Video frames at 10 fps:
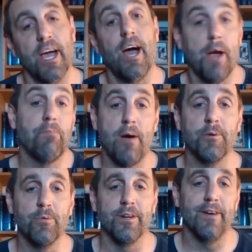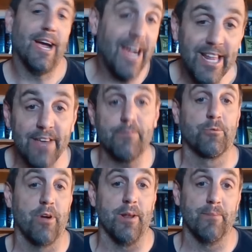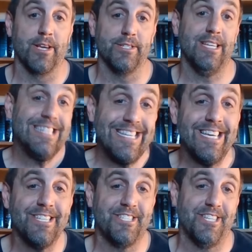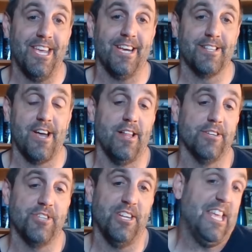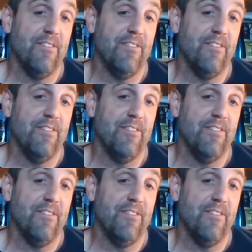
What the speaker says: yeah, I probably would. I got to give him credit because at least he acknowledged that